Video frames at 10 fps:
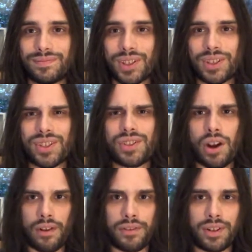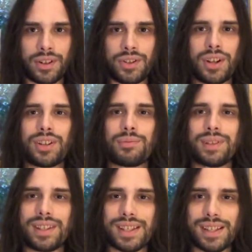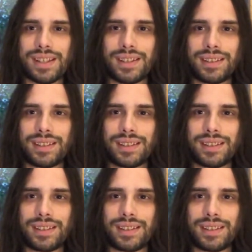to soften our judgments